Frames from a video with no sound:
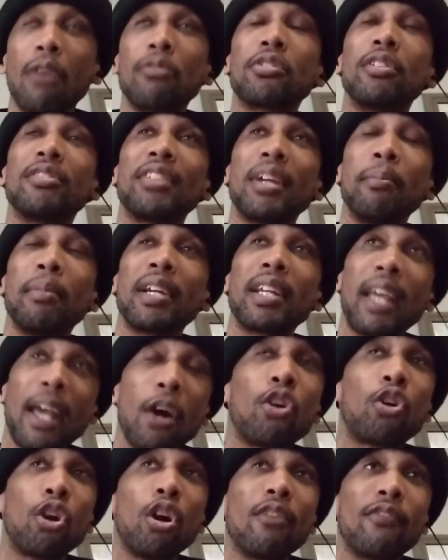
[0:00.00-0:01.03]
I was gonna say
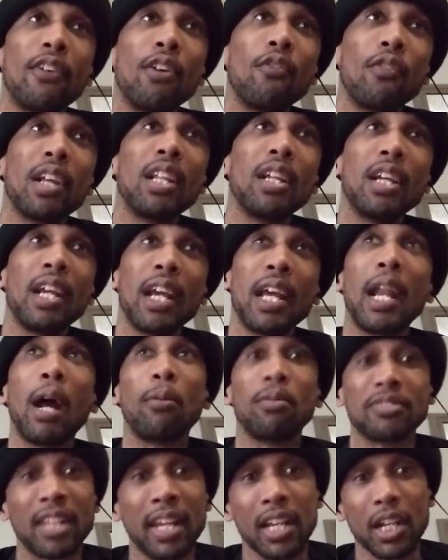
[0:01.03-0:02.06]
Miguel girlfriend really,
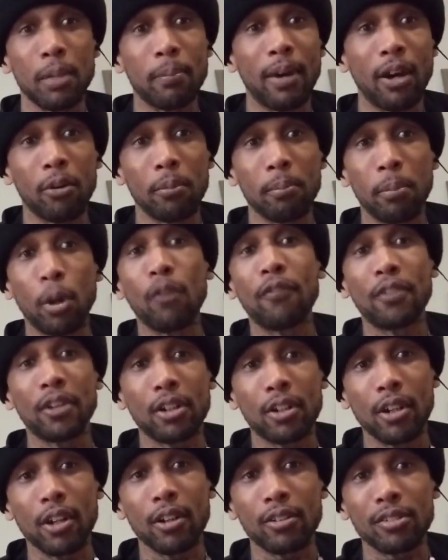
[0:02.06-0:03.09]
and I was thinking about
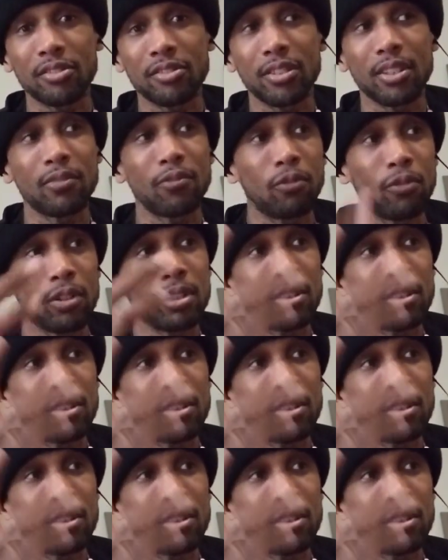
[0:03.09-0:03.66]
both of the girls,